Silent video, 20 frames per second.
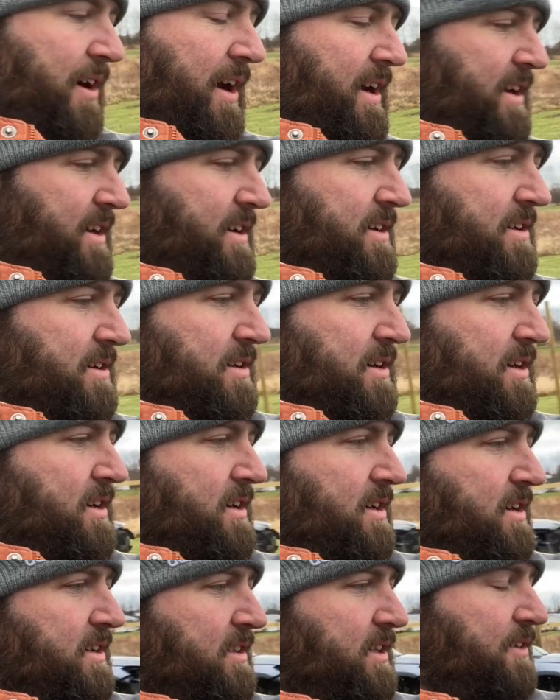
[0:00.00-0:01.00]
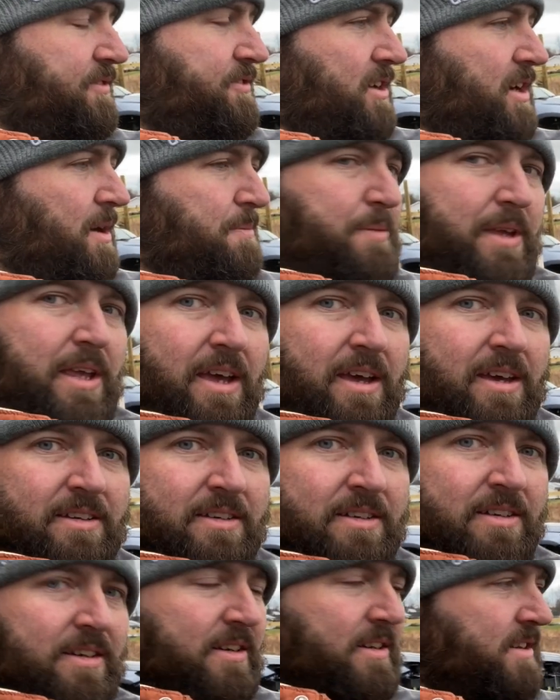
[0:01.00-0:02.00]
I lift it up
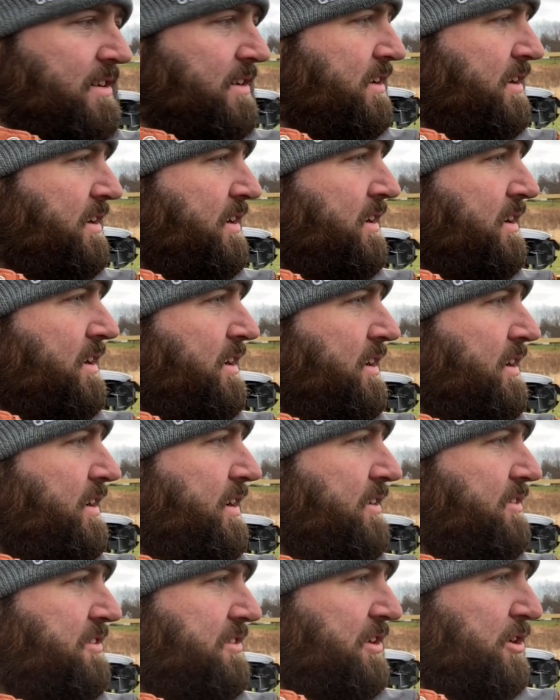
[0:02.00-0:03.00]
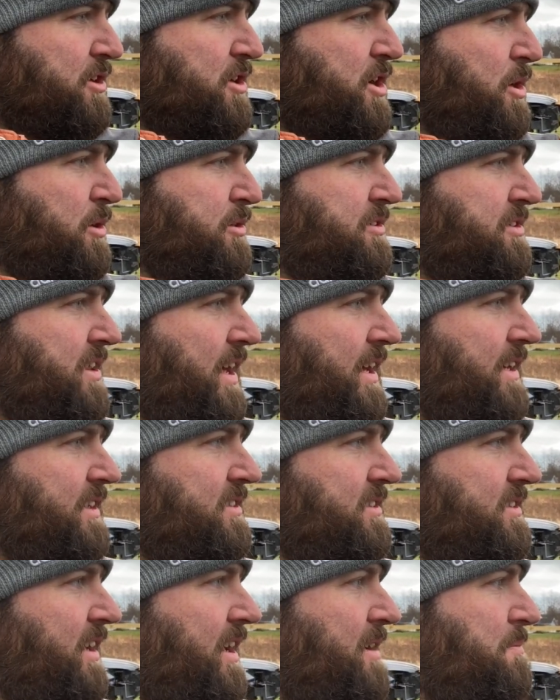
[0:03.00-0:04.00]
again, it still goes to that
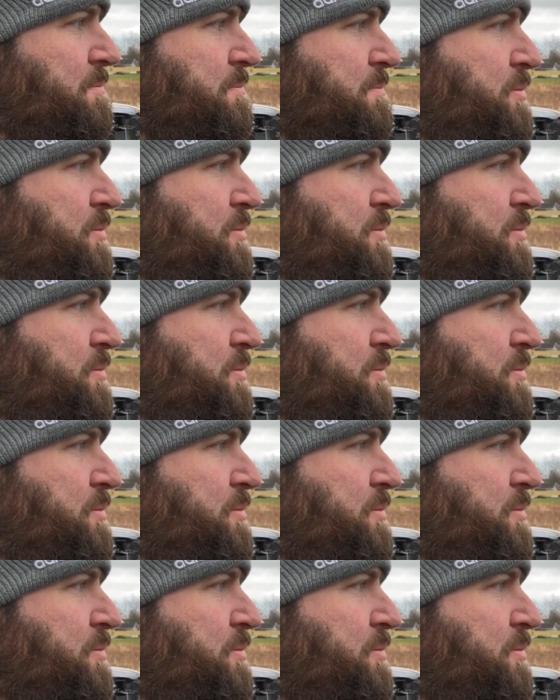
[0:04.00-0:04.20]
same